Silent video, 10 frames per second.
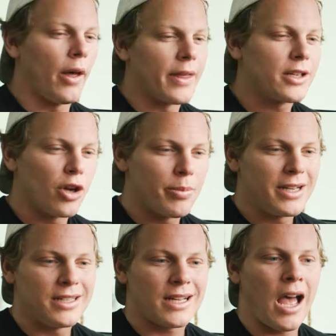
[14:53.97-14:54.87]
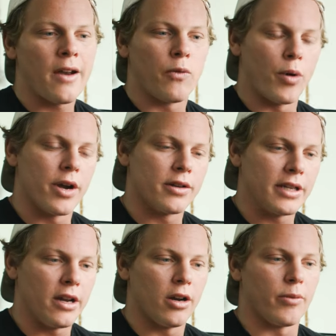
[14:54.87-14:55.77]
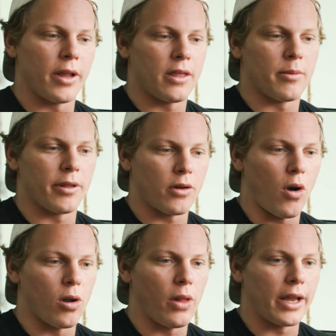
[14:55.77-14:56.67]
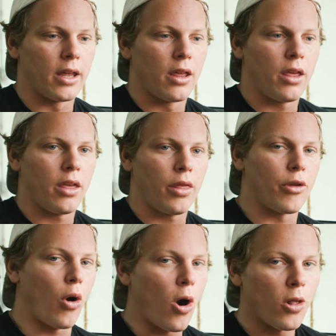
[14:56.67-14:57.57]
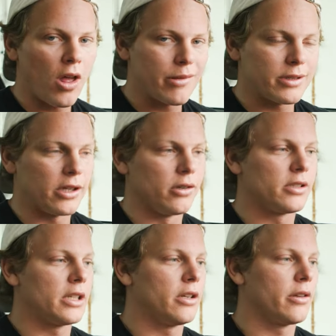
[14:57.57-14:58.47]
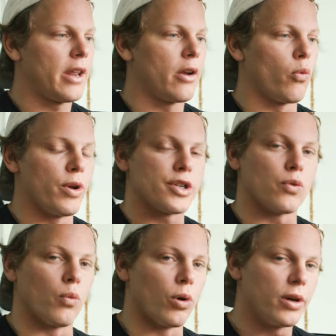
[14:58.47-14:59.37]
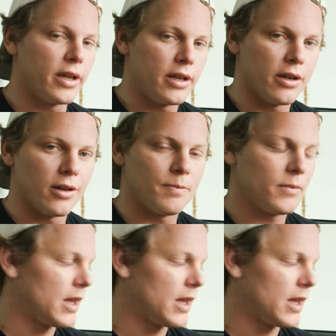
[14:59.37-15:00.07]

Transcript: I think jumping into kind of wear and tear when I think about the car, like there are a lot of materials in here that I wish weren't in here.